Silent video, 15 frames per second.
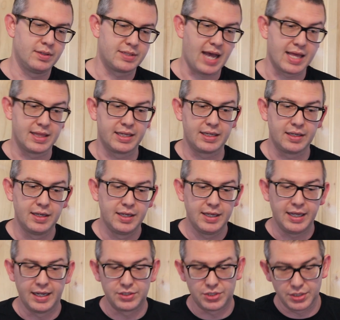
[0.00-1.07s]
Sadly,
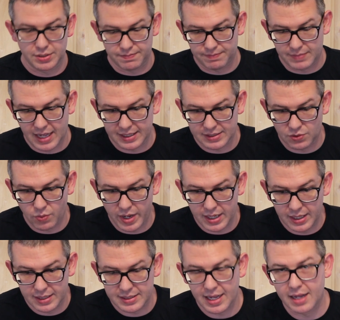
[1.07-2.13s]
it just, that's the way
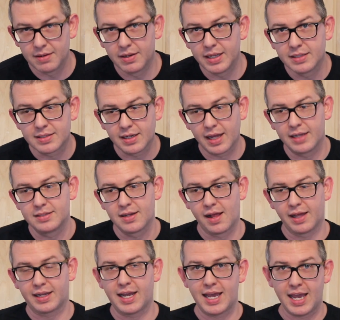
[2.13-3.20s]
it is. And incidentally, it's not
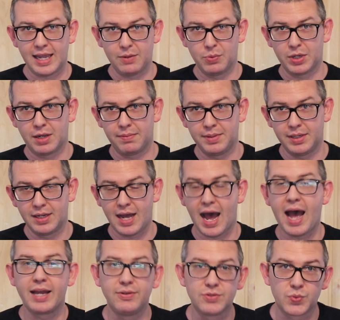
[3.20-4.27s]
like I hate Wikipedia,
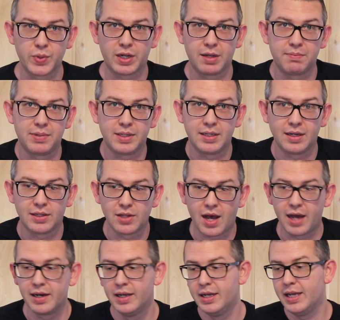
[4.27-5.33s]
I use Wikipedia a
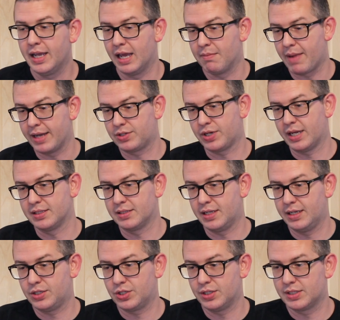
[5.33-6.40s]
lot. In my
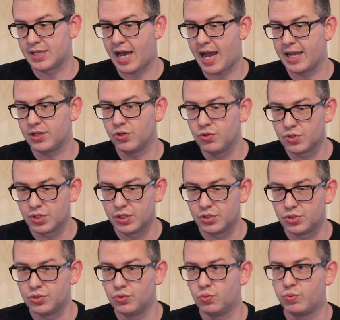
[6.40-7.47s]
translations, I usually
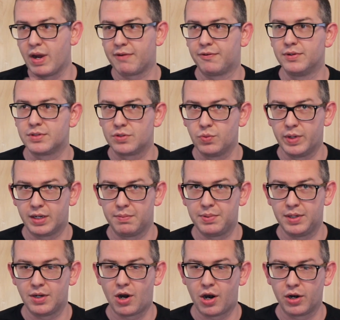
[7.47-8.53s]
do reference the
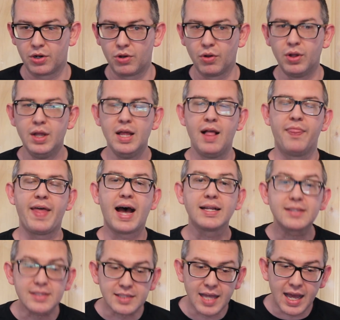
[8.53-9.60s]
Wikipedia article.
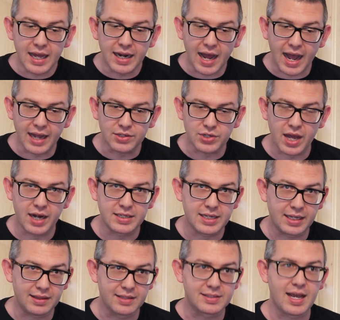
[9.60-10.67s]
That said, I try to
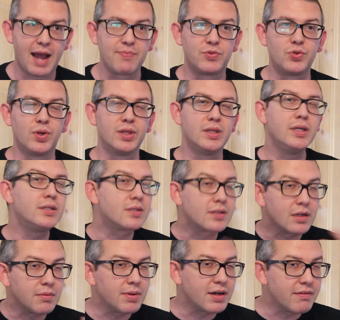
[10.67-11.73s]
take the time to do at least a
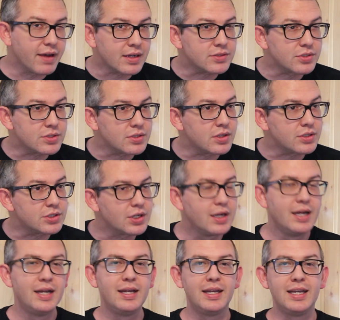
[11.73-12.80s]
little bit of extra search
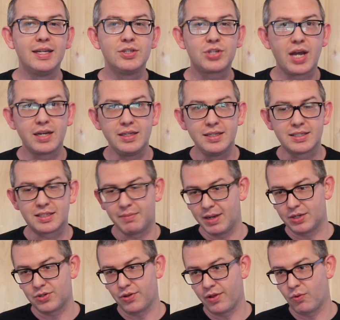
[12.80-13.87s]
in Chinese to
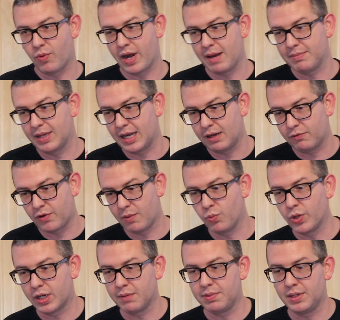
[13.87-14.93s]
make sure that what I'm getting from
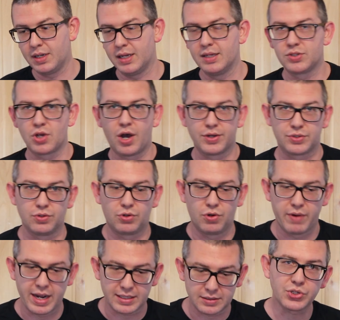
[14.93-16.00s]
Wikipedia is also
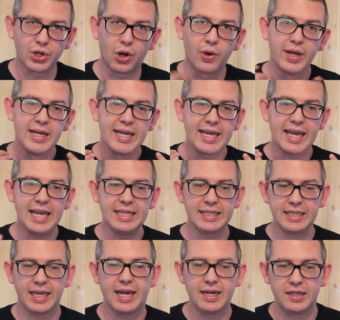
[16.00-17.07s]
correct. So, in
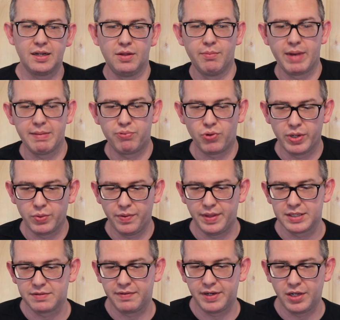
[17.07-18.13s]
the end, my point with
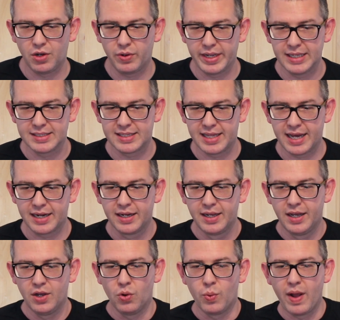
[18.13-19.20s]
this video is that
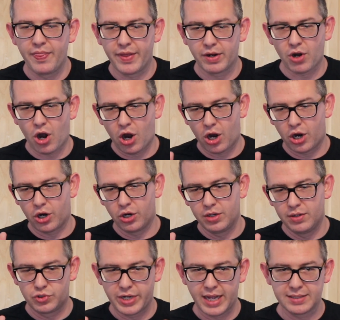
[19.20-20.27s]
when there
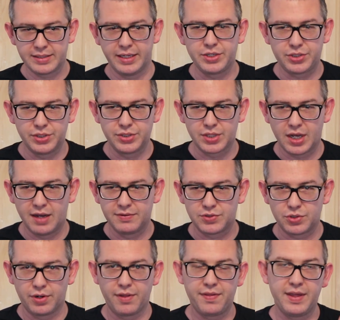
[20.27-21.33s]
are translations of
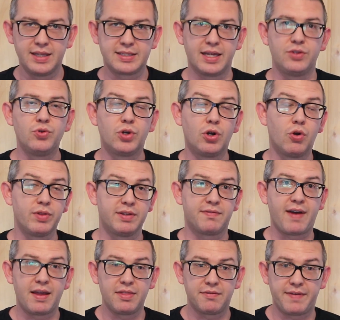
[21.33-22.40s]
certain things and you can only
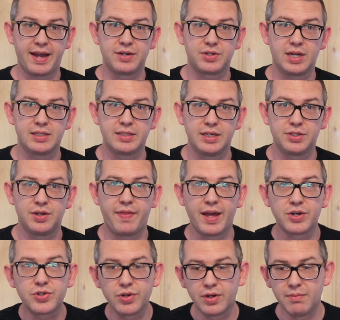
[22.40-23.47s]
find the fan translation,
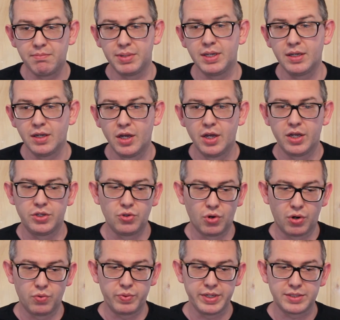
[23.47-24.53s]
that shouldn't be
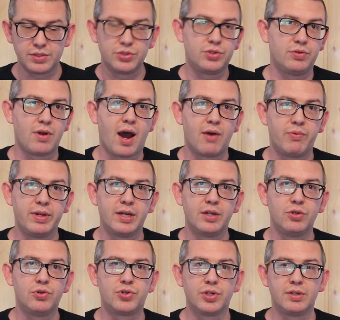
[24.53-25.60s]
your reason to not read
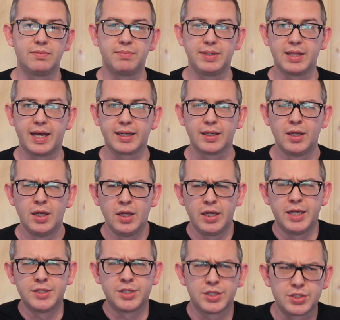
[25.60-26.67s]
it. You shouldn't be like,
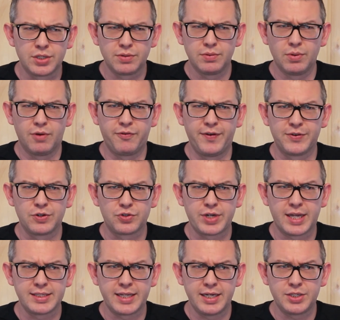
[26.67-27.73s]
is this an official
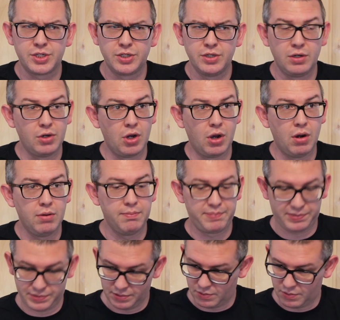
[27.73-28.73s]
translation? No?